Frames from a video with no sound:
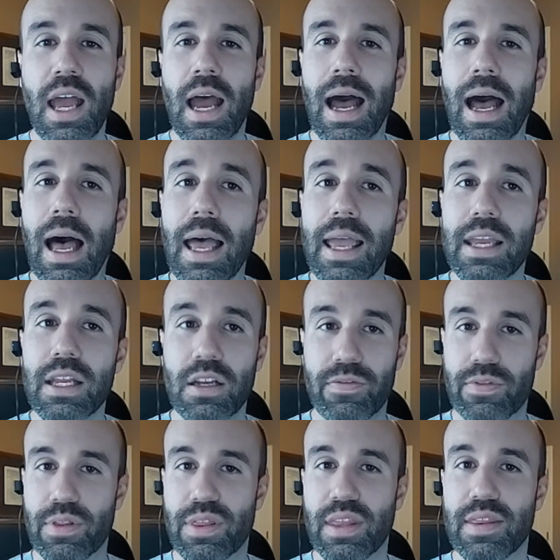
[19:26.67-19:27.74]
high enough
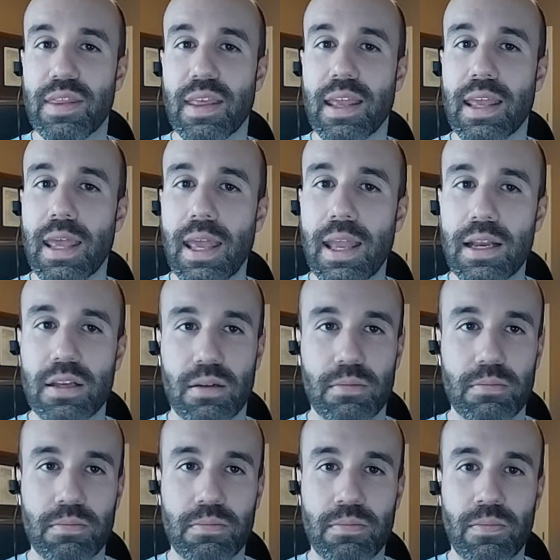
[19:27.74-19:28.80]
within the kingdom